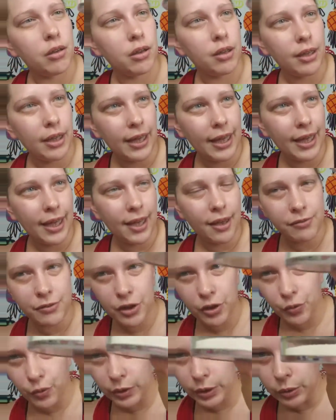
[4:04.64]
half to
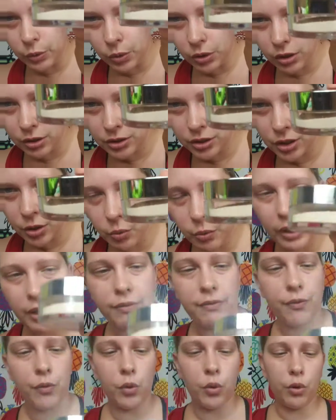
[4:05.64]
three quarters of the way
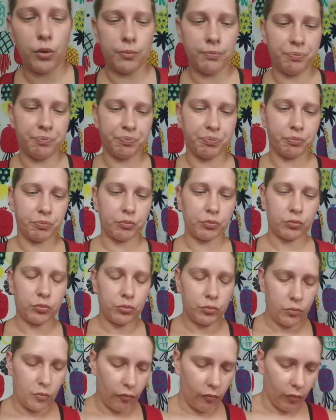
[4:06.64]
full.
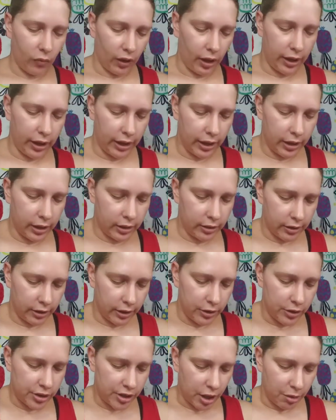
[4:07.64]
And I
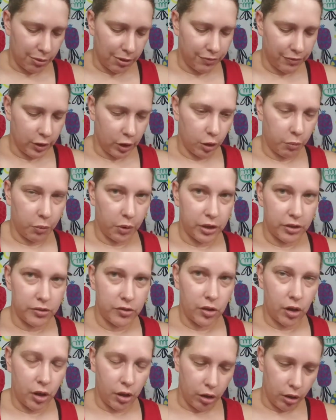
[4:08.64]
just got my fingerprints
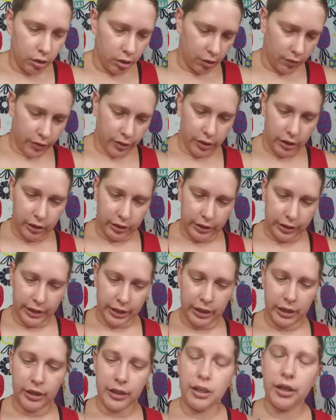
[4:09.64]
all over the
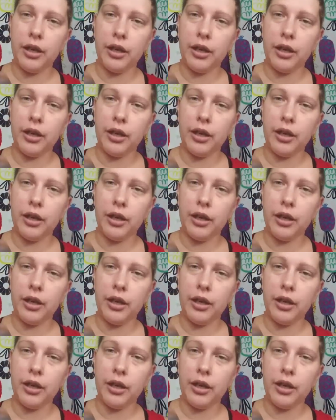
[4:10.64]
lid.